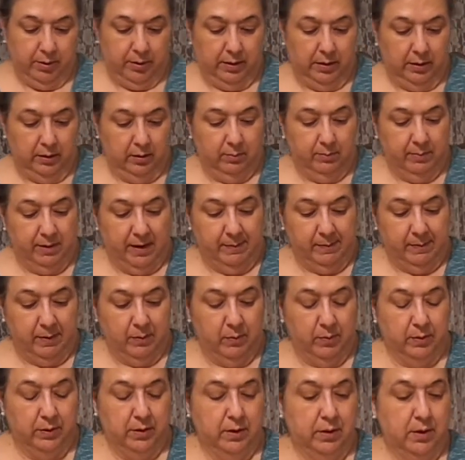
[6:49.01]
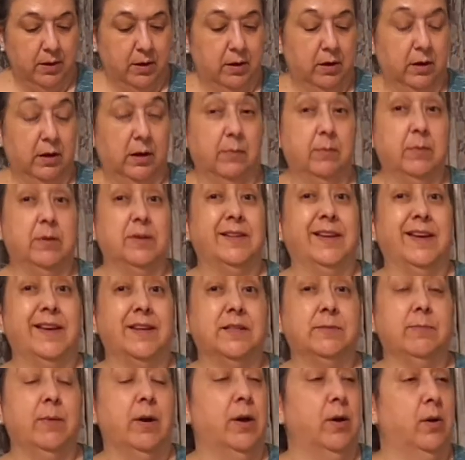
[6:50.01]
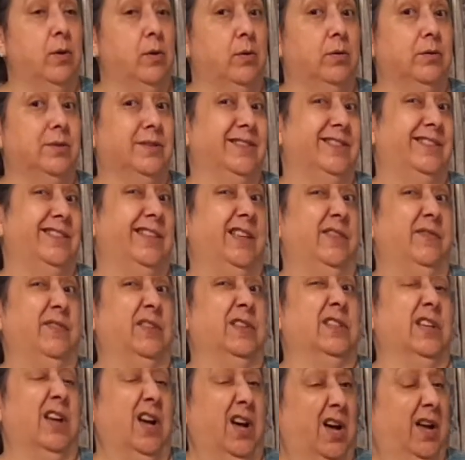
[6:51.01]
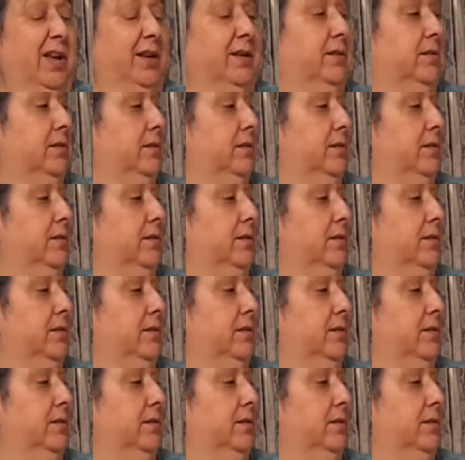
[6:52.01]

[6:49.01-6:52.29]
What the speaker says: a little baby one in here and I'm going to test my oil to see if it's hot.